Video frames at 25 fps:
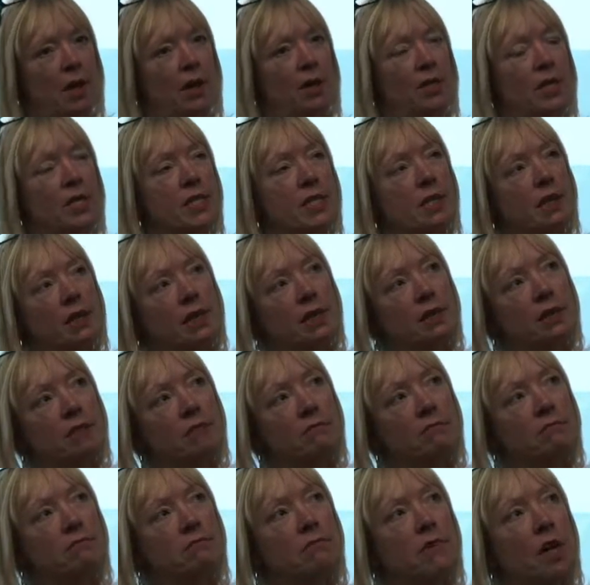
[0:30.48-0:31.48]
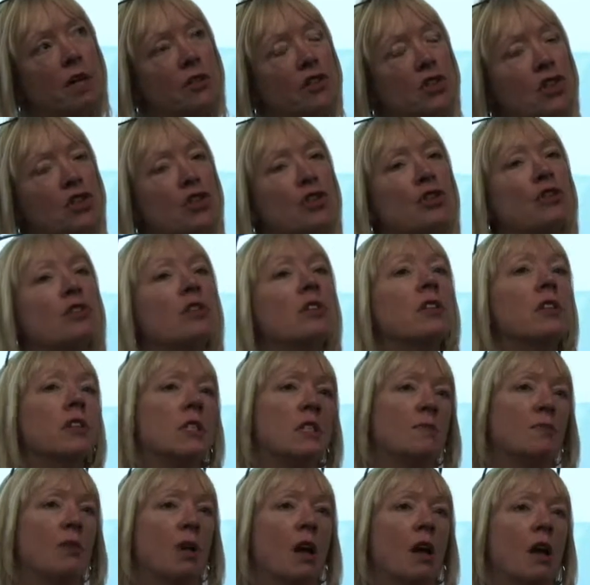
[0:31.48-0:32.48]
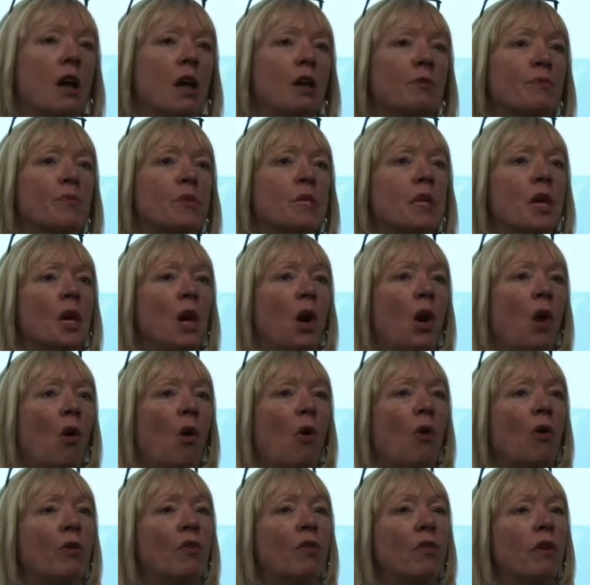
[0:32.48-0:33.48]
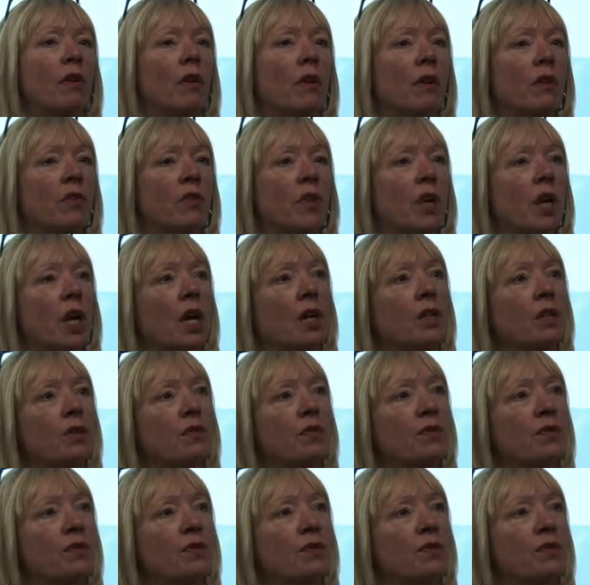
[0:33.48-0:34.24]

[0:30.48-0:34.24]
or a slight unsureness, perhaps, on the